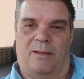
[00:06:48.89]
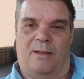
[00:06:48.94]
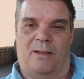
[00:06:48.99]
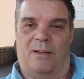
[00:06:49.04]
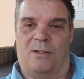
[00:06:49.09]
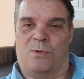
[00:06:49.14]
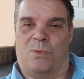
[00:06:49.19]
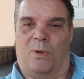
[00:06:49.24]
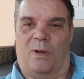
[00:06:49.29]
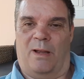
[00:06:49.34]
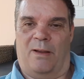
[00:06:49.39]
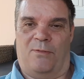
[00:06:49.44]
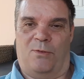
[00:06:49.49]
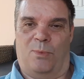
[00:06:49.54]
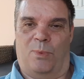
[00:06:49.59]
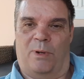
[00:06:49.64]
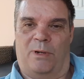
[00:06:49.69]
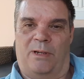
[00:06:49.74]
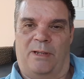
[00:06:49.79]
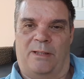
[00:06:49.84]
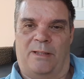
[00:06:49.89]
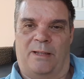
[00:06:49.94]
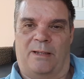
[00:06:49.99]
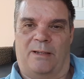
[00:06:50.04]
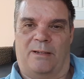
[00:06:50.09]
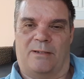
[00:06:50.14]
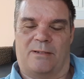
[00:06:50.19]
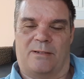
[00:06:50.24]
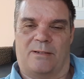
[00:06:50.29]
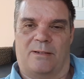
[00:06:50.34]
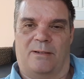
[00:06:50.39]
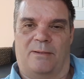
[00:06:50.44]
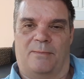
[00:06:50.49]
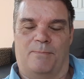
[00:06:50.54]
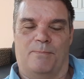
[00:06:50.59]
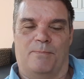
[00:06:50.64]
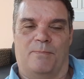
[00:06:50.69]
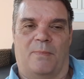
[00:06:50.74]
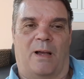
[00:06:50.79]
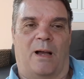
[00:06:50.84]
as what everybody thinks.
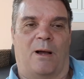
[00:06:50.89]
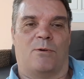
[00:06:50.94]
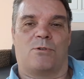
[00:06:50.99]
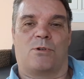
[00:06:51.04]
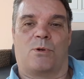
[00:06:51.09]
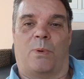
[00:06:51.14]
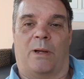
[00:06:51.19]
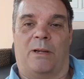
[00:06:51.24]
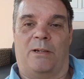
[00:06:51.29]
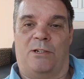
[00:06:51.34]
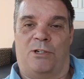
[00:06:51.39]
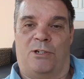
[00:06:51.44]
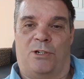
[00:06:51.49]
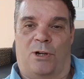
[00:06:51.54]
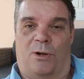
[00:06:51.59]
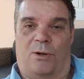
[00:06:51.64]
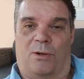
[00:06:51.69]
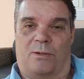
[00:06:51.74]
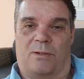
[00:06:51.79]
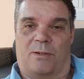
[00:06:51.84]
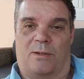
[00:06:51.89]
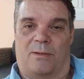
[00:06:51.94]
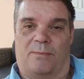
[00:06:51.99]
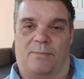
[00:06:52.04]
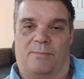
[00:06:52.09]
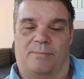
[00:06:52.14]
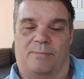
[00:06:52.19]
I was quite shocked.